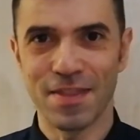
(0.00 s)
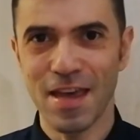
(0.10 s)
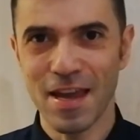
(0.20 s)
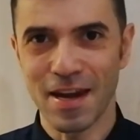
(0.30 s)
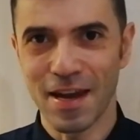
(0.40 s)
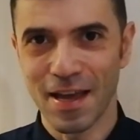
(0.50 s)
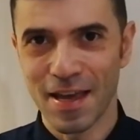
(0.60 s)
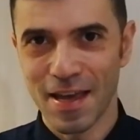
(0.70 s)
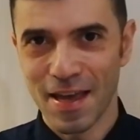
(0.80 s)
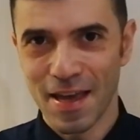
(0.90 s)
and then
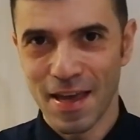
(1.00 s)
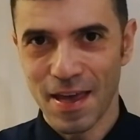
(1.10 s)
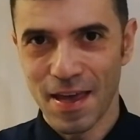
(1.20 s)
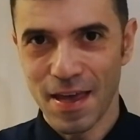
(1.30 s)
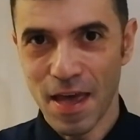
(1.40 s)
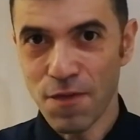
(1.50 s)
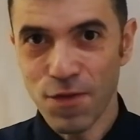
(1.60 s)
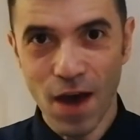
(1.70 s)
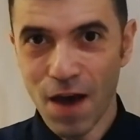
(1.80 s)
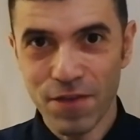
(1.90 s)
if
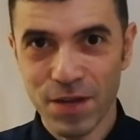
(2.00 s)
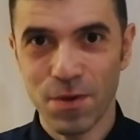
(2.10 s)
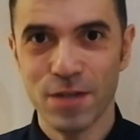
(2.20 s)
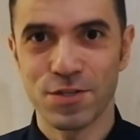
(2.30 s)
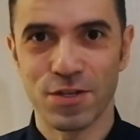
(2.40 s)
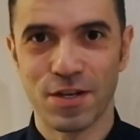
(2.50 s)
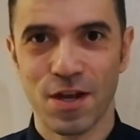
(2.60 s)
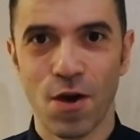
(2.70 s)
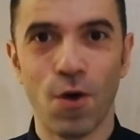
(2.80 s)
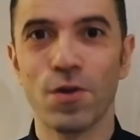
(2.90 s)
you have any question,
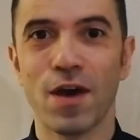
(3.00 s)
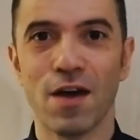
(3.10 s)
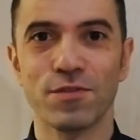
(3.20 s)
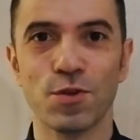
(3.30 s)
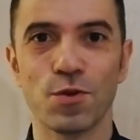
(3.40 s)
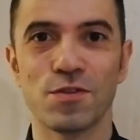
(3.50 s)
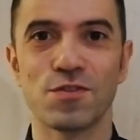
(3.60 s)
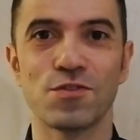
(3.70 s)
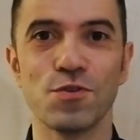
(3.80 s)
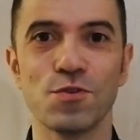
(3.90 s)
all you have to do is